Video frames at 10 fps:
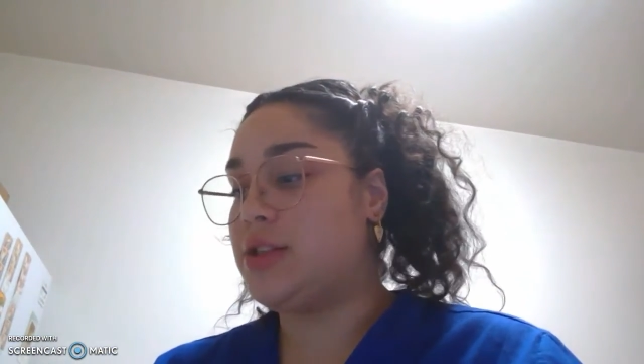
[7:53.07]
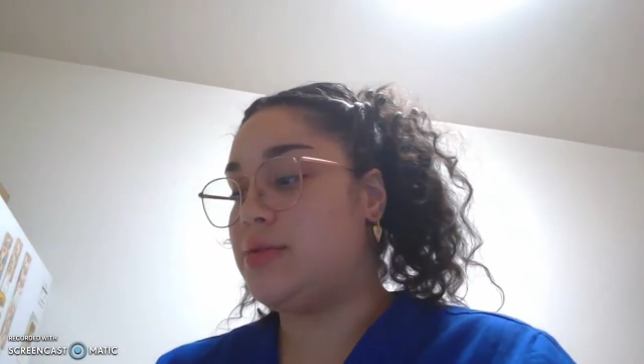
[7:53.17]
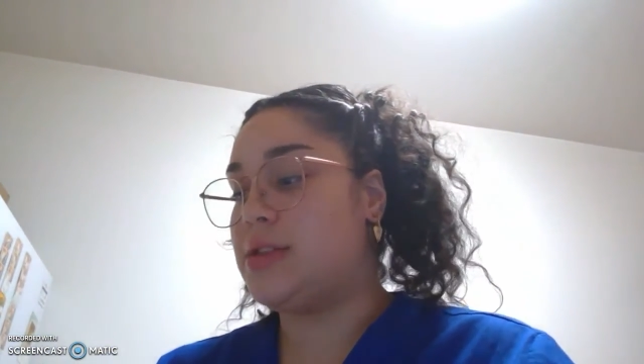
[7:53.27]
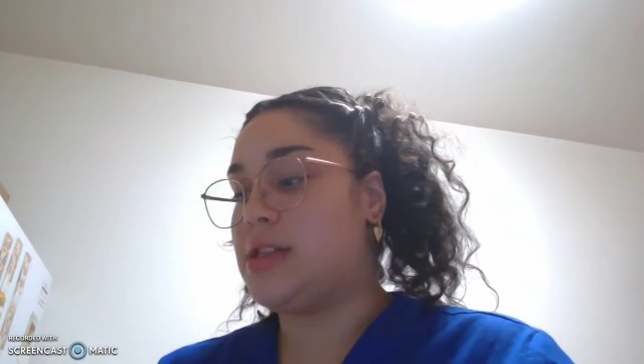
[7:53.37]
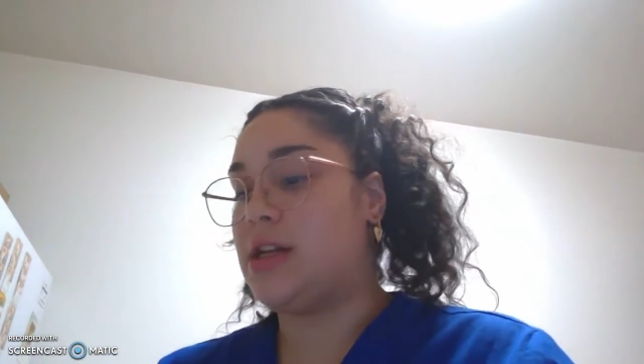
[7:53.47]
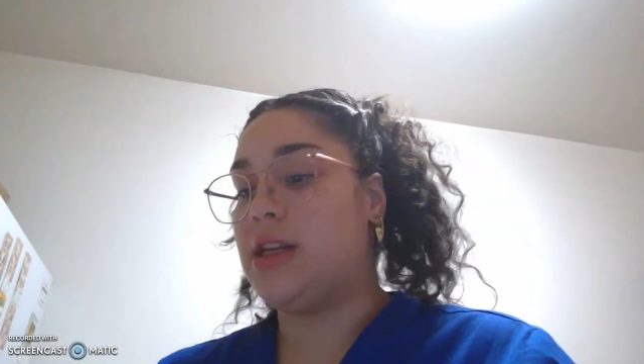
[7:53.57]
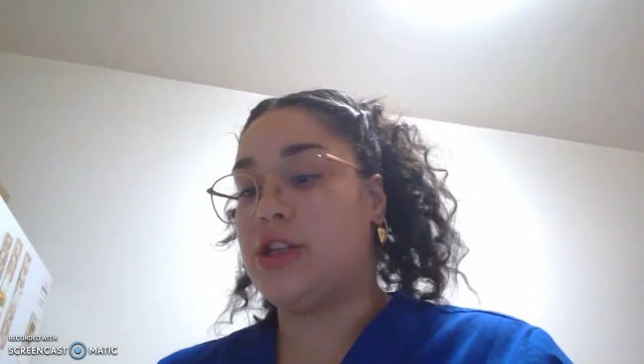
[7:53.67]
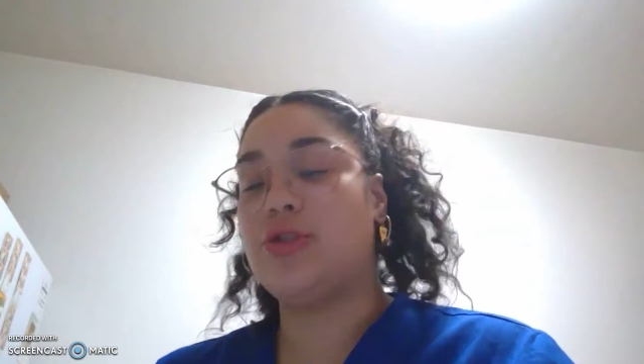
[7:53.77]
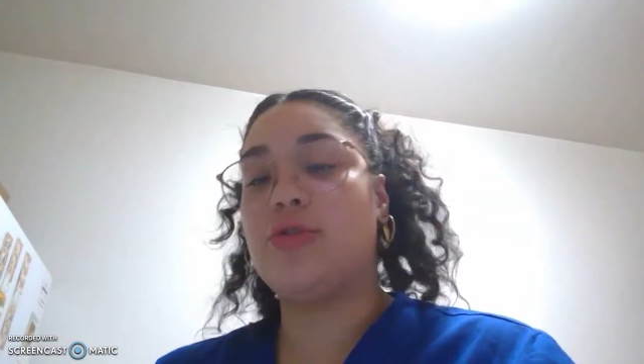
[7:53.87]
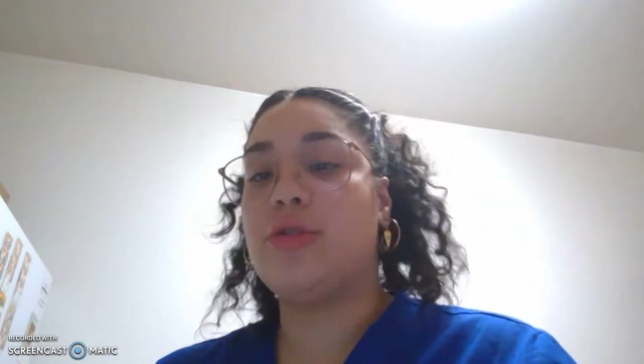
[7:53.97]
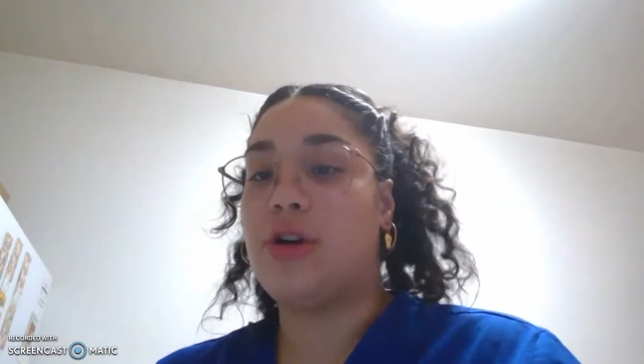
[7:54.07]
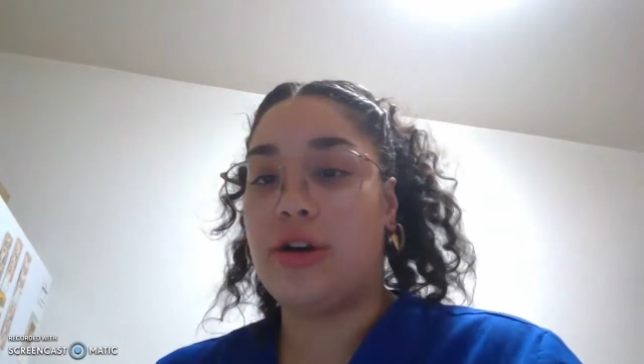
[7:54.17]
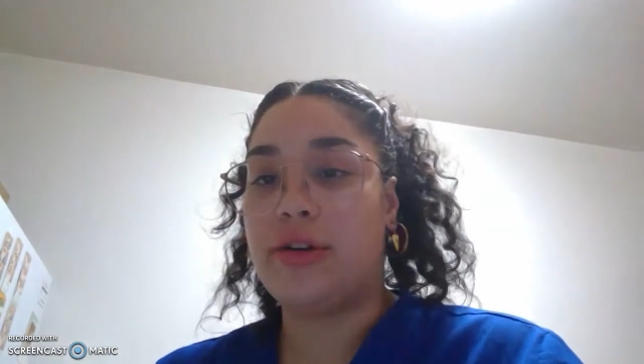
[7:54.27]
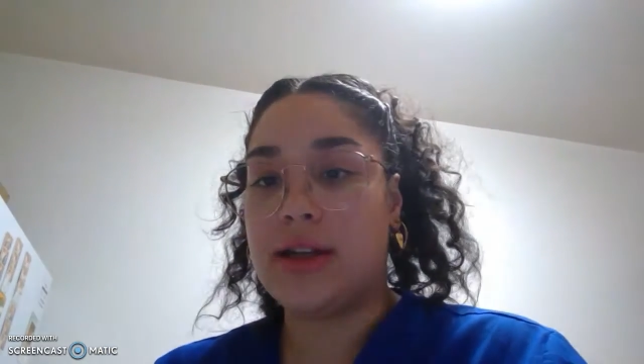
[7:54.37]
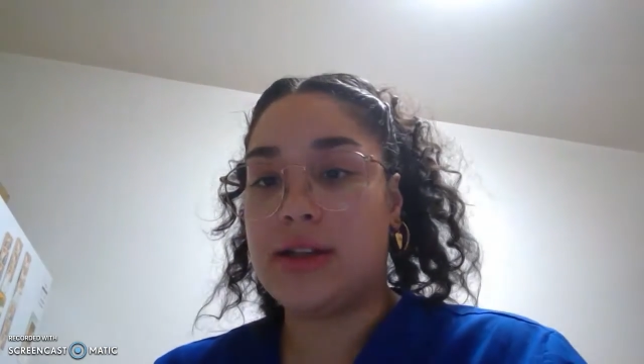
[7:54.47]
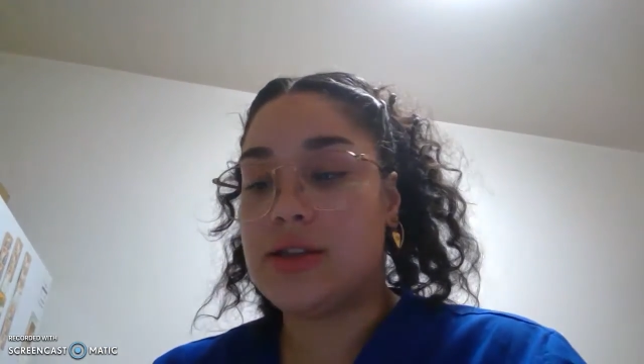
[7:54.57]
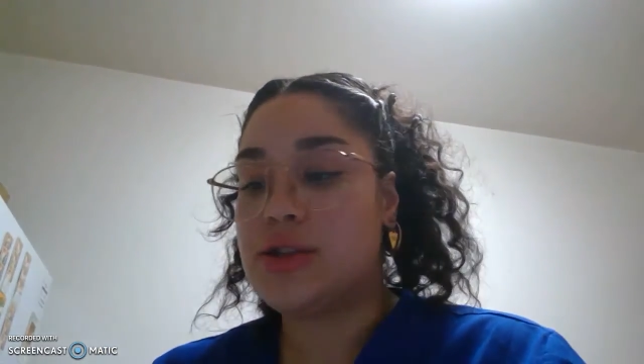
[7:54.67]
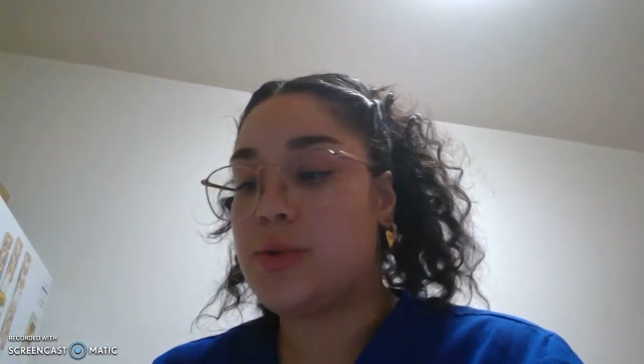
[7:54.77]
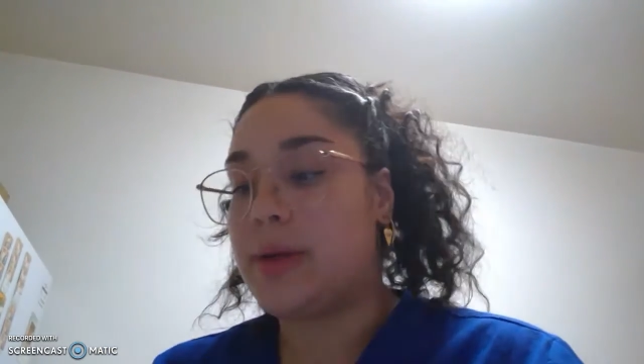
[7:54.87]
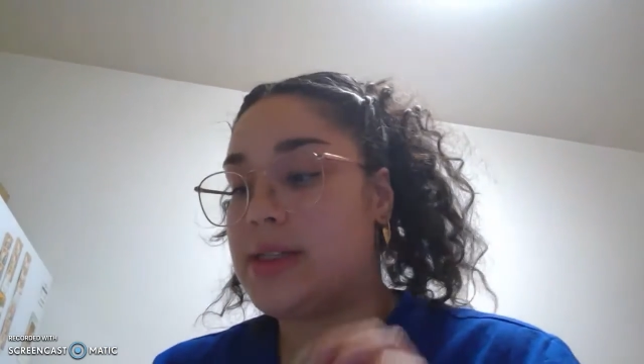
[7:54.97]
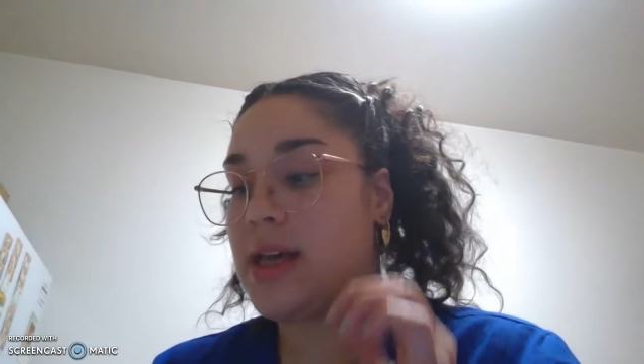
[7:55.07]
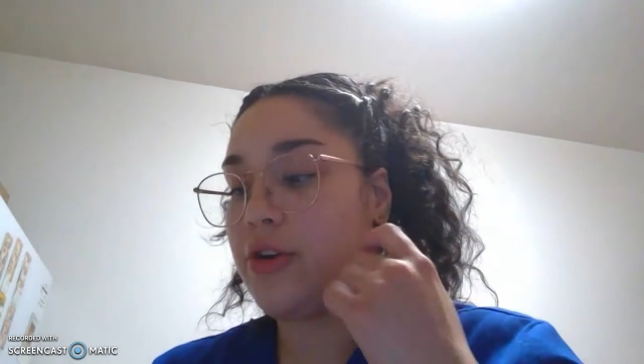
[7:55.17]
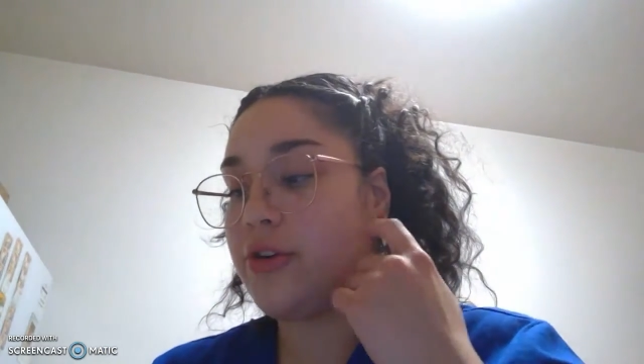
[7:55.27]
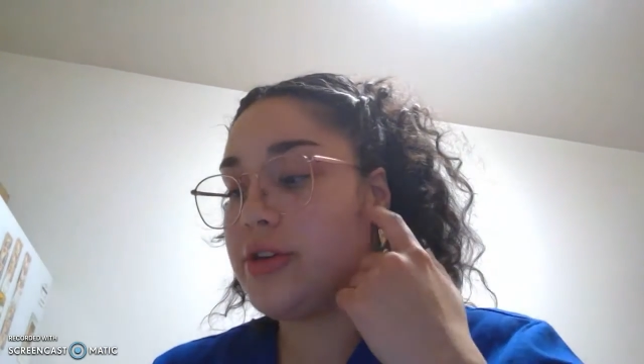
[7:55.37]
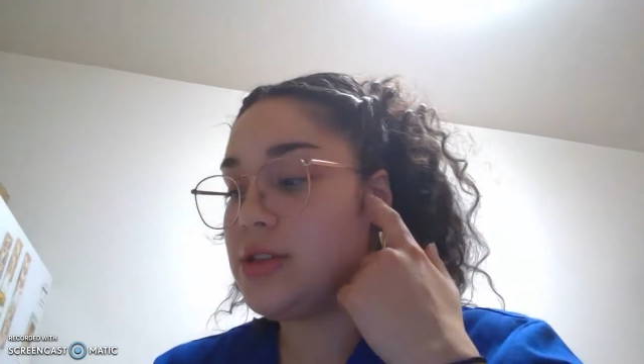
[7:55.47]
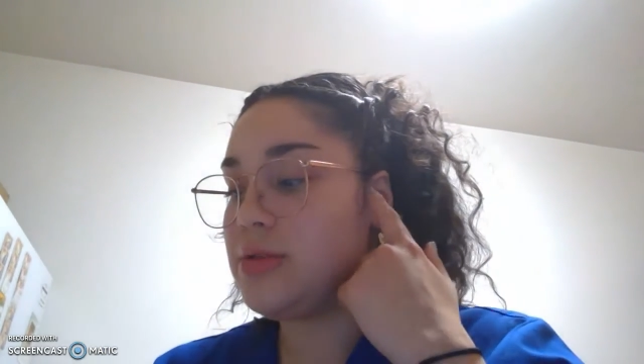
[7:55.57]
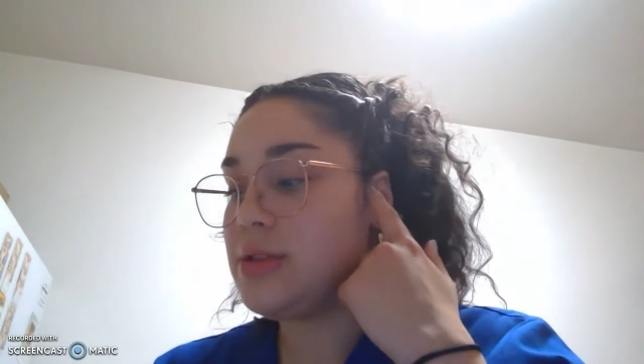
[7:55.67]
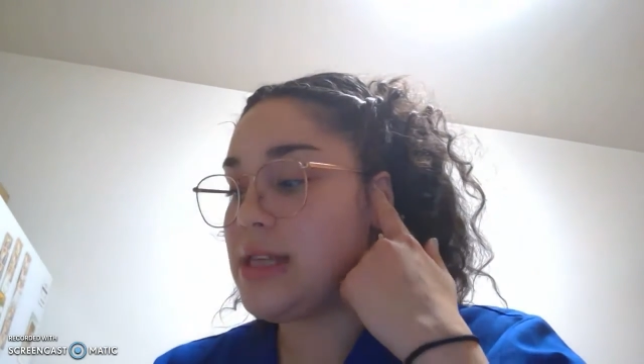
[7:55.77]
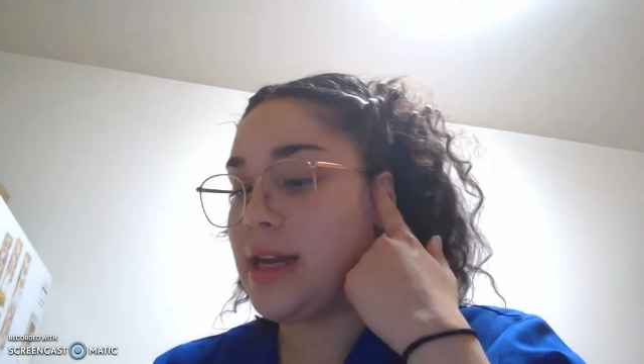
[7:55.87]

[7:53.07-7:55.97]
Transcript: uses electrical current to squeeze out crystals,